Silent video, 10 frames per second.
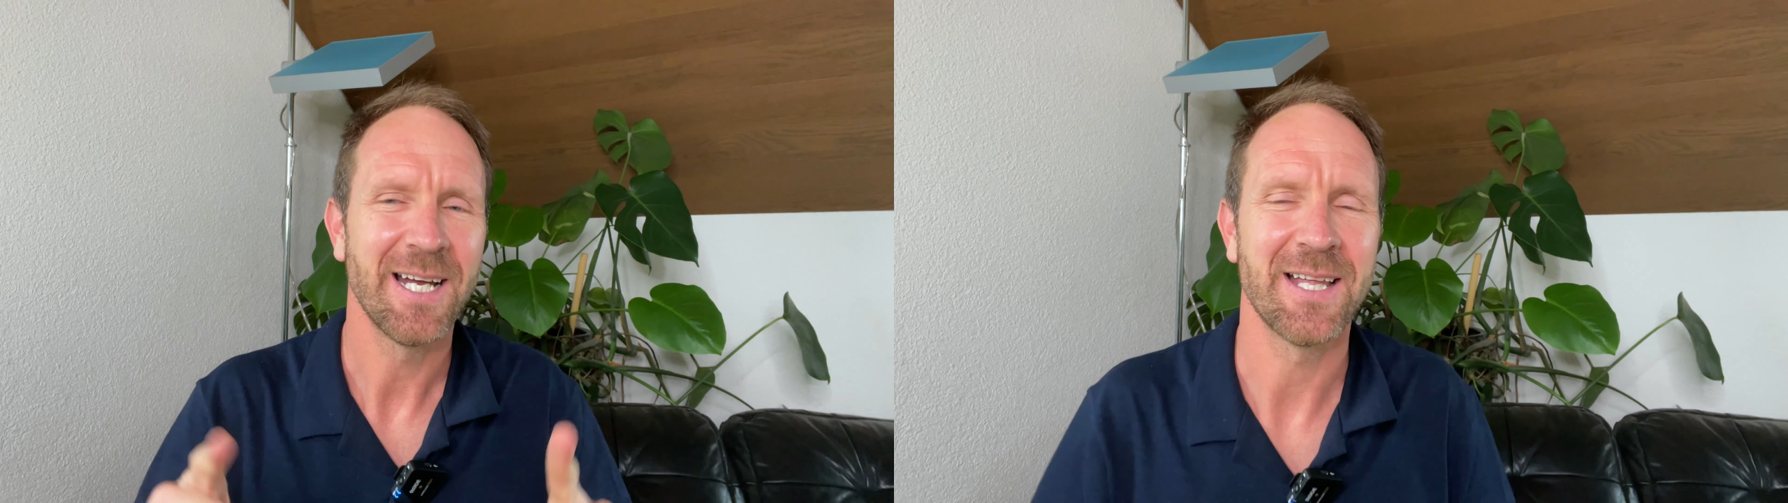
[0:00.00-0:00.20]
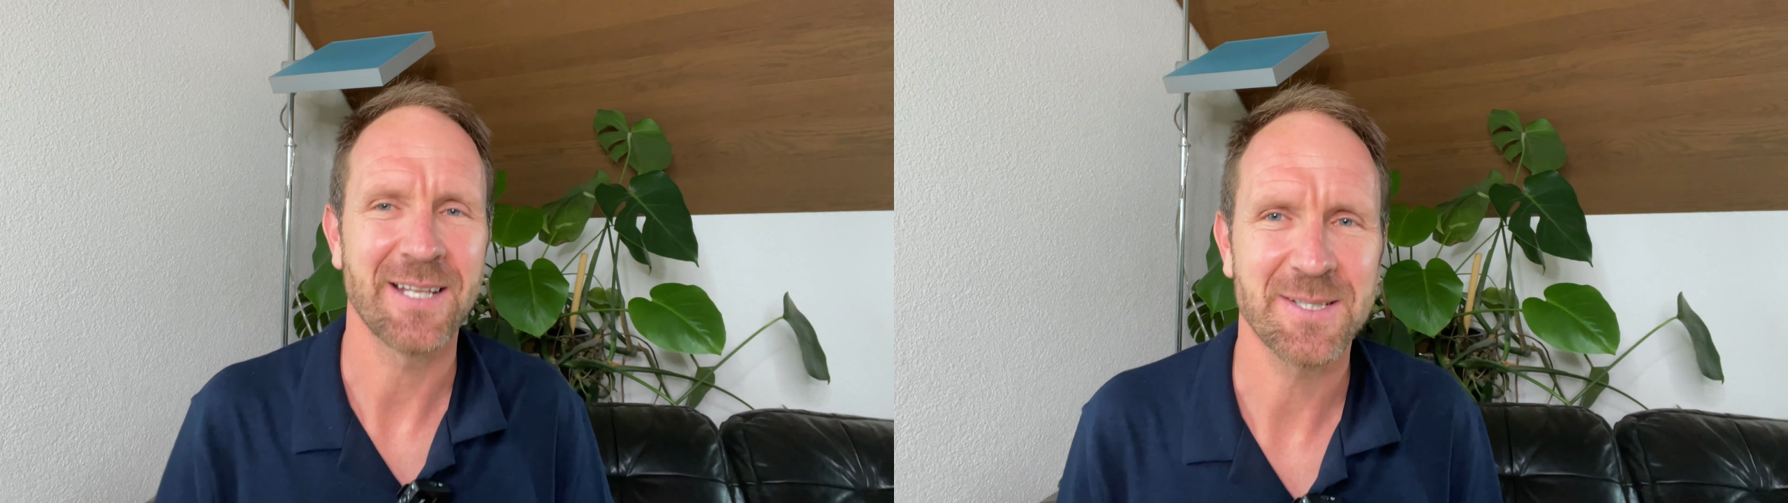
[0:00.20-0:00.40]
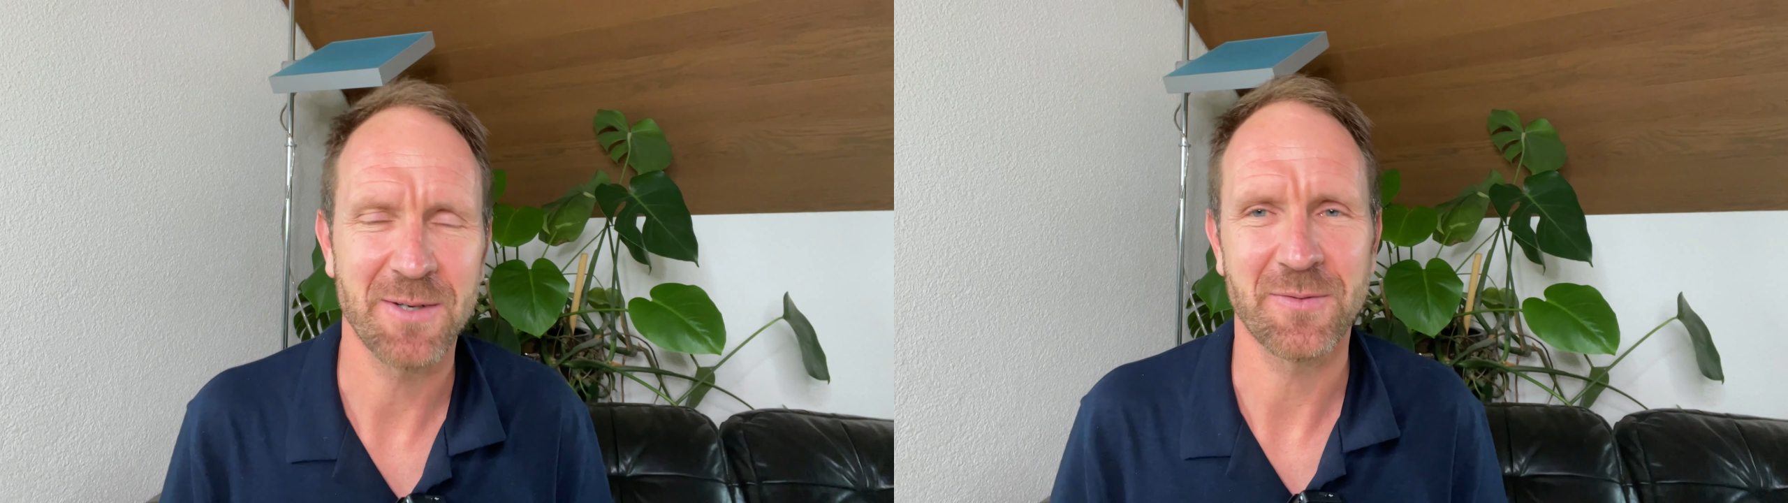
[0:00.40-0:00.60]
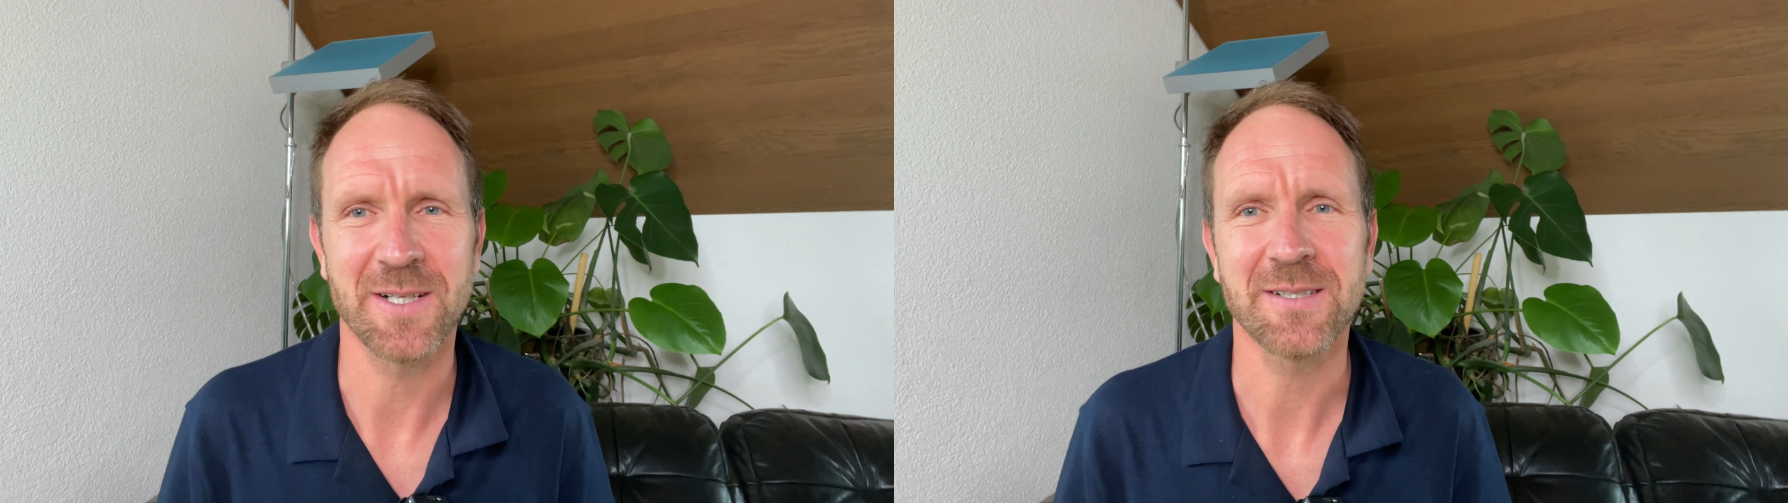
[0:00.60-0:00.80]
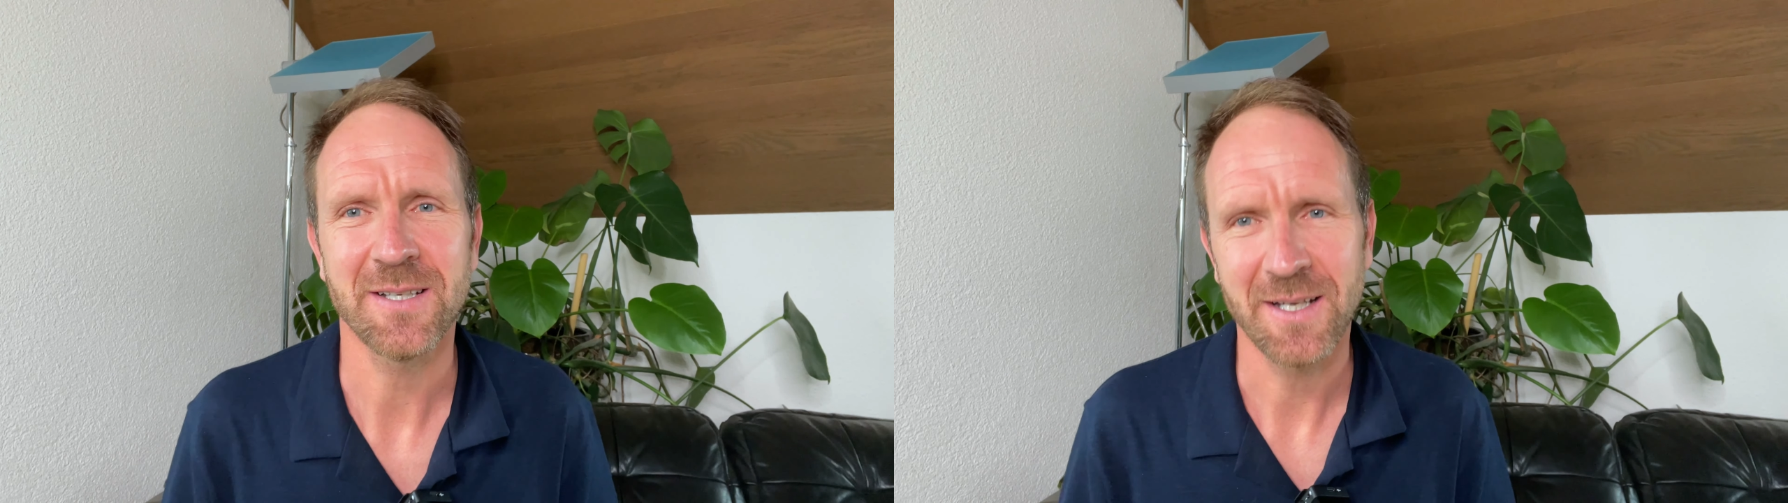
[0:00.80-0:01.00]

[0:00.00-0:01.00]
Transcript: And that's, my friends,